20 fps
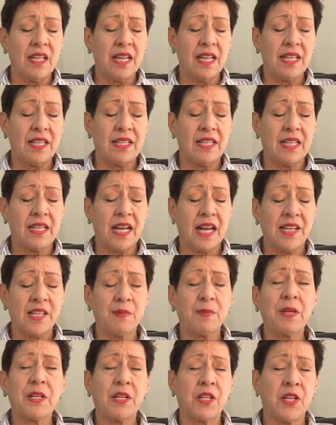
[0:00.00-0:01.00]
And I
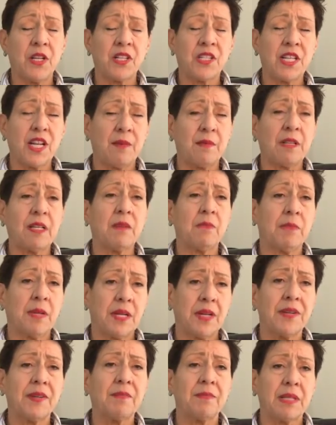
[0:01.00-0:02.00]
spent a long time in
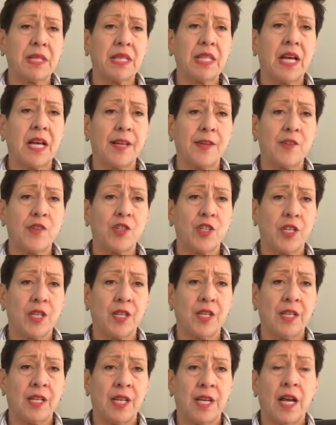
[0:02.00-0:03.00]
comparative
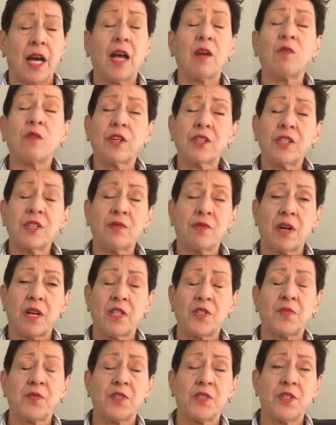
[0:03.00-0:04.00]
mythology. I worked at
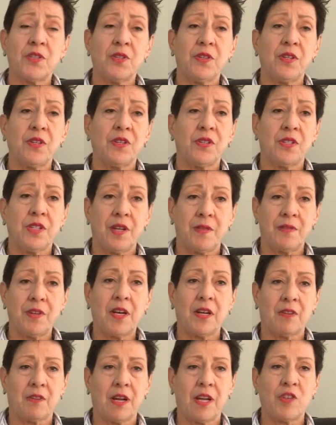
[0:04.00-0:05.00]
Rice for 2 years after
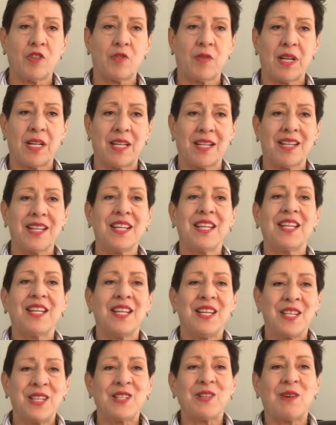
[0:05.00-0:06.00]
I graduated,
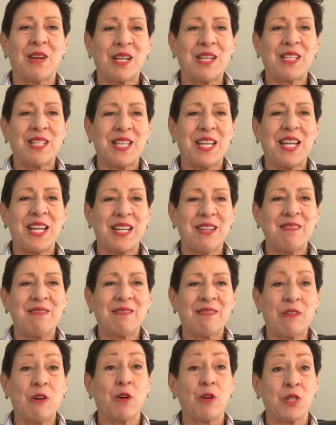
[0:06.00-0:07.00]
so I could take
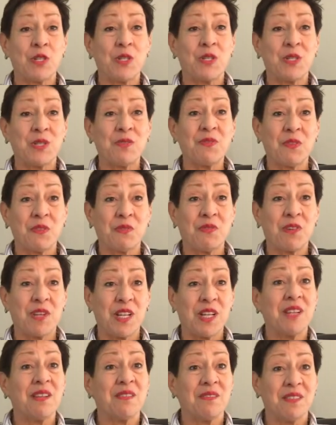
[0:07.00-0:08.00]
courses for
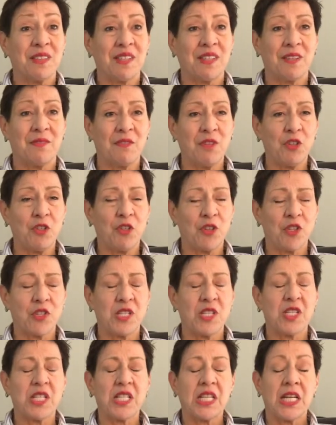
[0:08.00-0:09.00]
free, a few
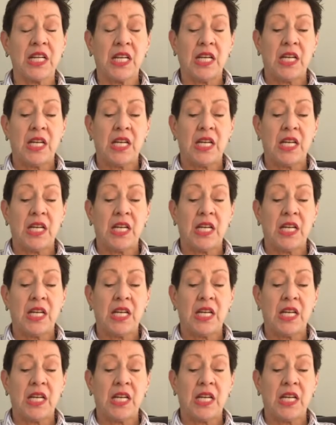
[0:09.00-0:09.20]
courses.